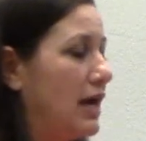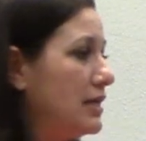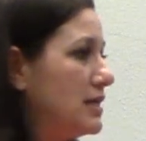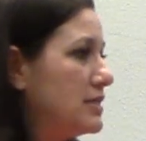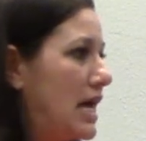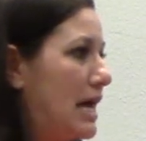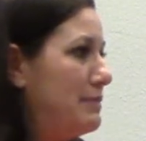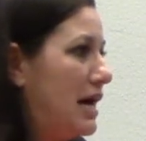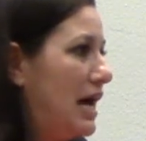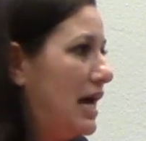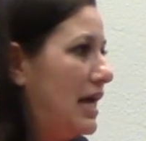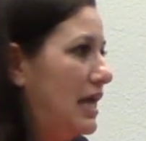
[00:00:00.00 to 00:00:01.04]
God knows I'm
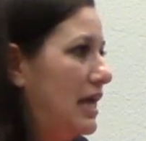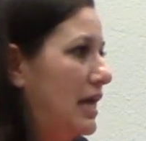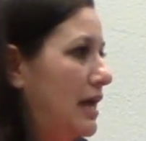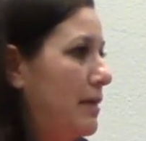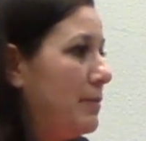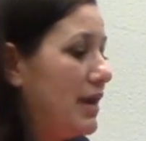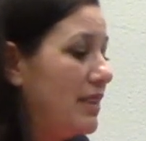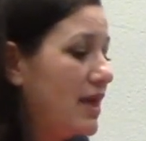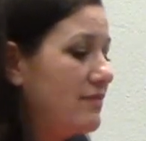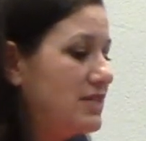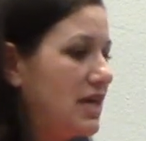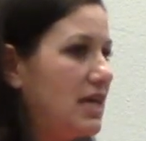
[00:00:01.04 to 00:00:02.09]
not, but I
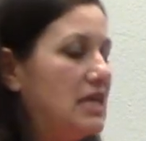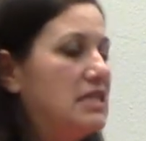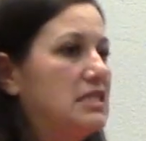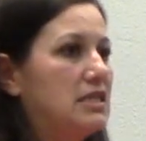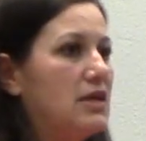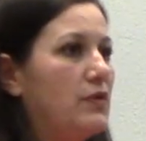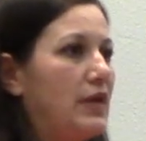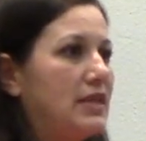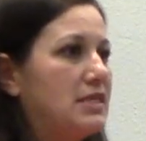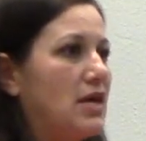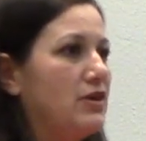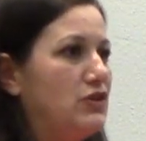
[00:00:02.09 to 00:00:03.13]
love to eat. So
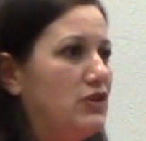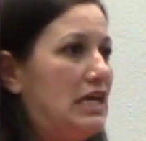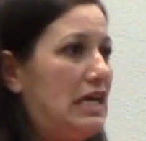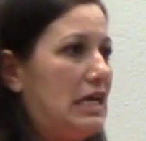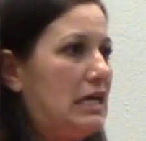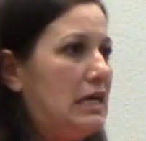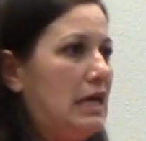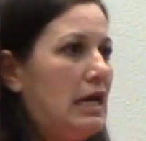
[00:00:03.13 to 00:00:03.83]
that's all you need.